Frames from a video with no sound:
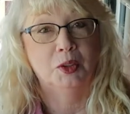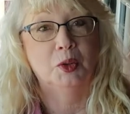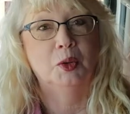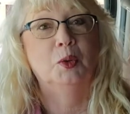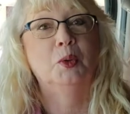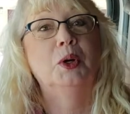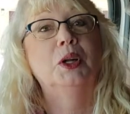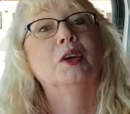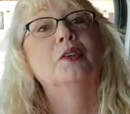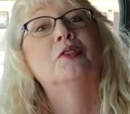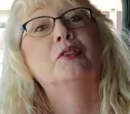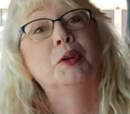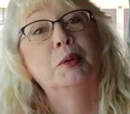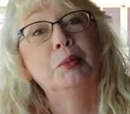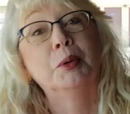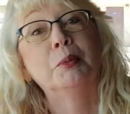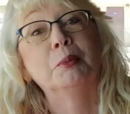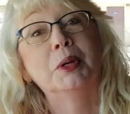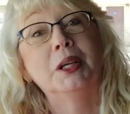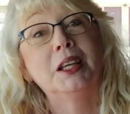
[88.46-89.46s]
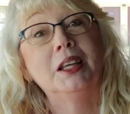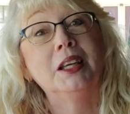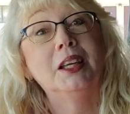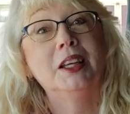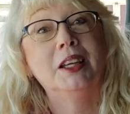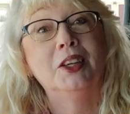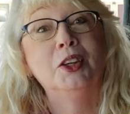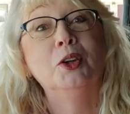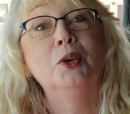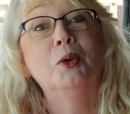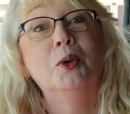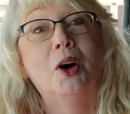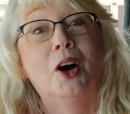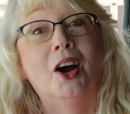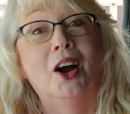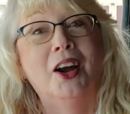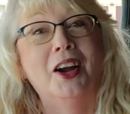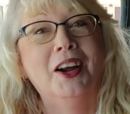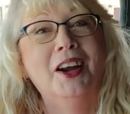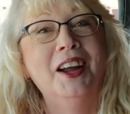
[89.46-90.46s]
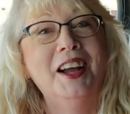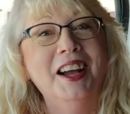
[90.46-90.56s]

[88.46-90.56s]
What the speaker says: what a Fibber McGee you are.